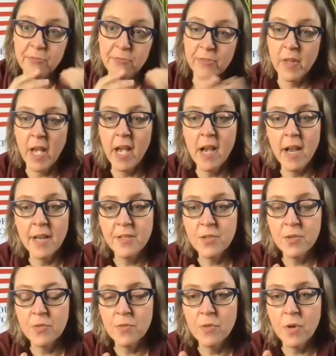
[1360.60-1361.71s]
for that.
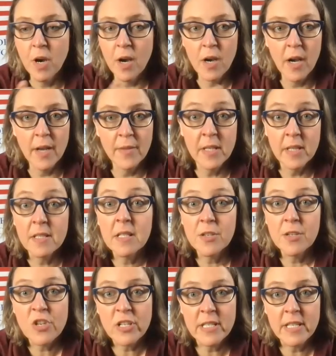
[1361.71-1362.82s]
I think that's
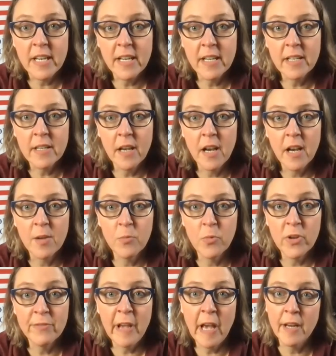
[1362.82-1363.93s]
interesting.
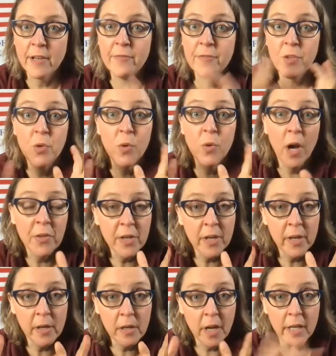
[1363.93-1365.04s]
We've had a few
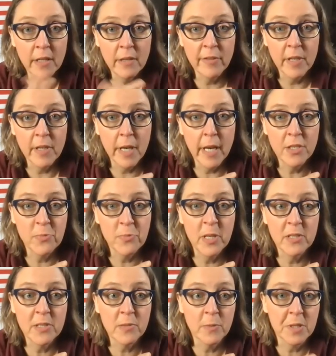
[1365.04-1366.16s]
other kind of
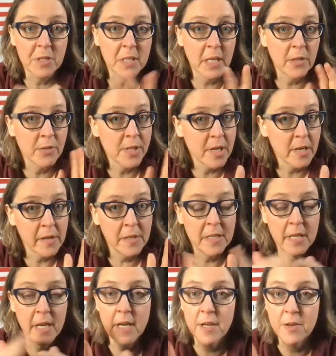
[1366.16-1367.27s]
engagements with the Secretary of
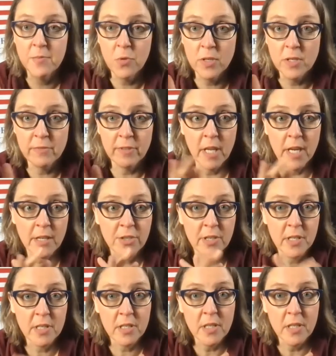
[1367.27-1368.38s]
State and boards of
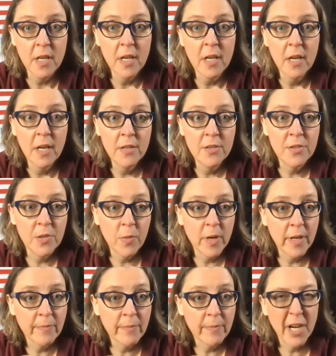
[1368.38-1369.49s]
elections. Do you want
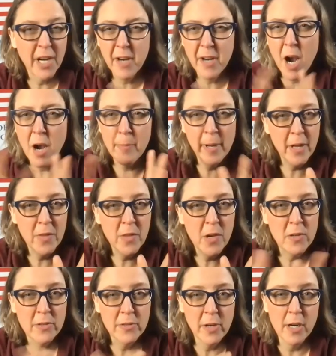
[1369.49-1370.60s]
to kind of comment on
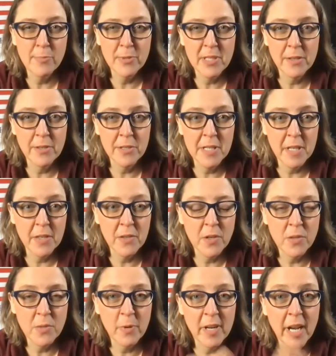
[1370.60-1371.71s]
those or help us understand
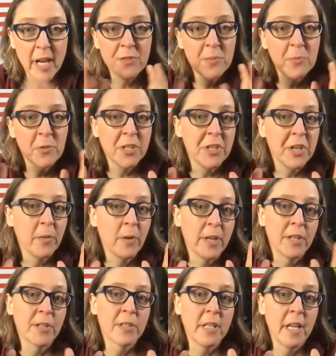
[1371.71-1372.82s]
those? But I do appreciate what
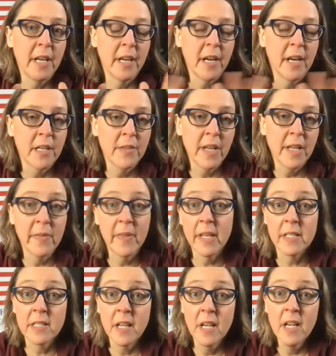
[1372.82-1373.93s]
you're saying, Aaron,
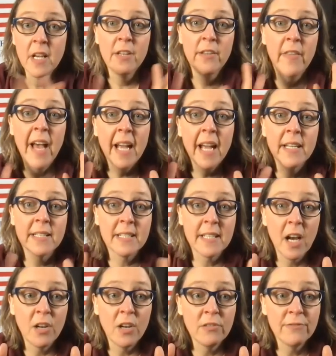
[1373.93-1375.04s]
that
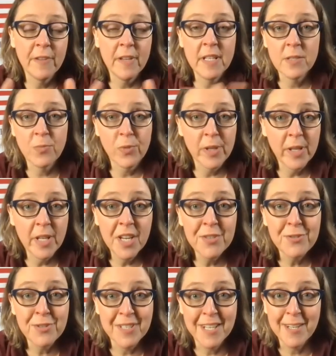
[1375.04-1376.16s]
itself is really
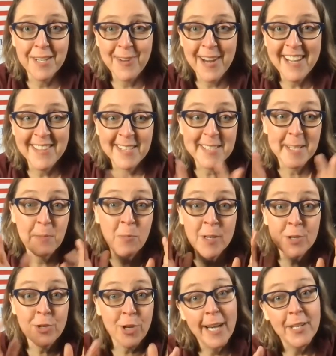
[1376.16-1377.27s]
interesting, right? That someone
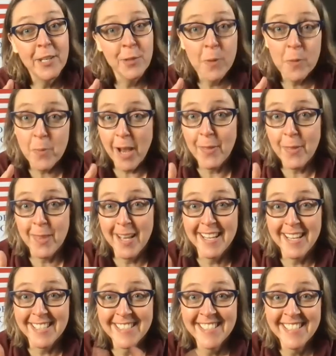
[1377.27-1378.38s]
tried to do a bad
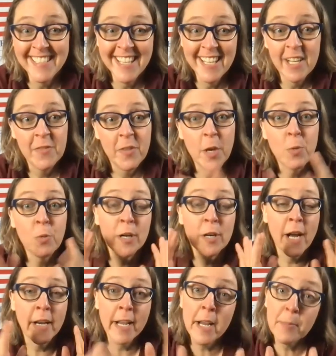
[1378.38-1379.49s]
thing. They were
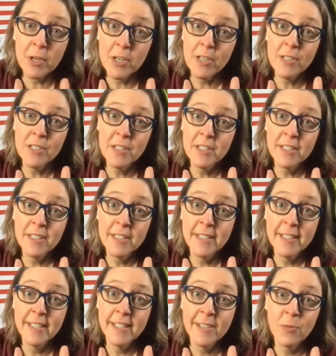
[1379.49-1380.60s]
not able.
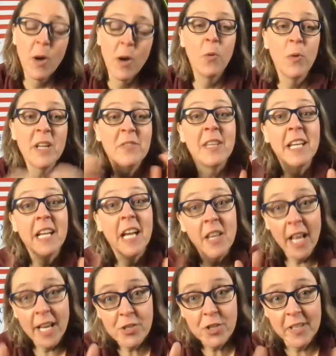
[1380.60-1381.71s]
Well, we think
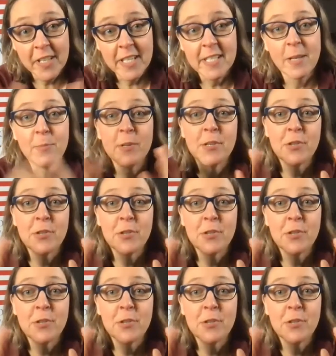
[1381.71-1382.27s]
allegedly someone